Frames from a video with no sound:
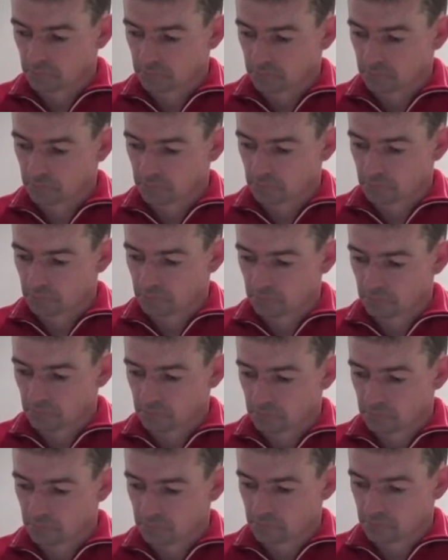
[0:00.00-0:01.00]

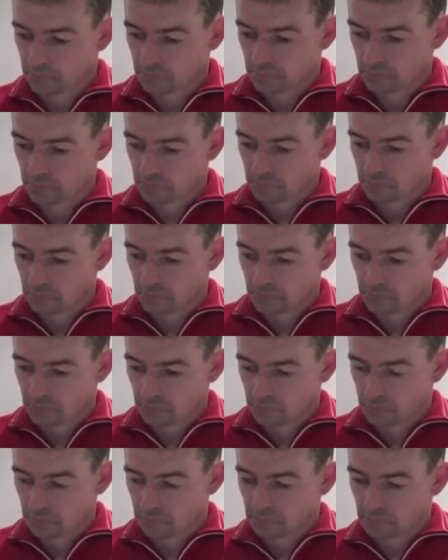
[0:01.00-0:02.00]

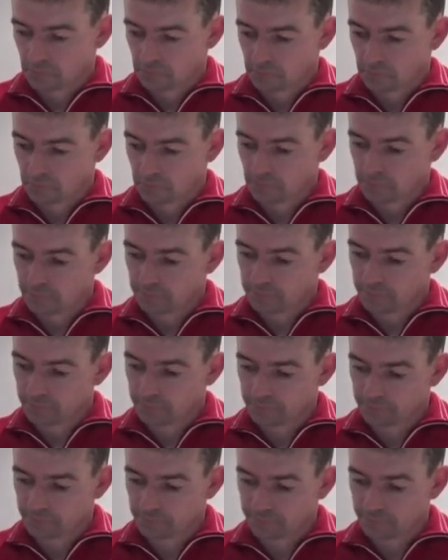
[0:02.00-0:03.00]

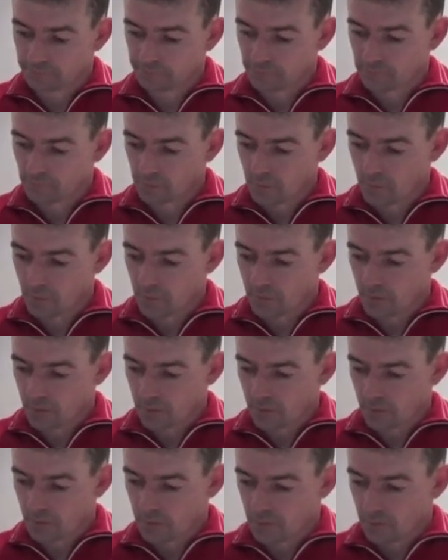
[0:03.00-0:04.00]

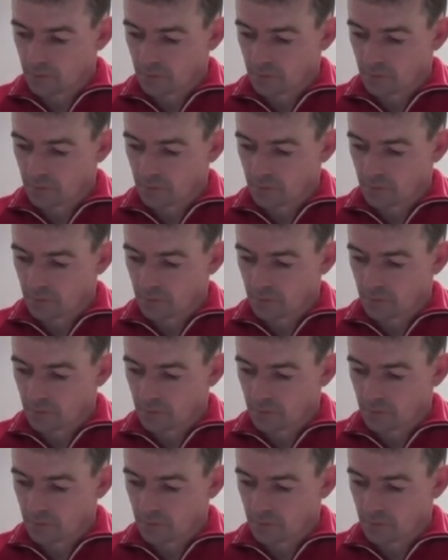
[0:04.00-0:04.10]
[no speech]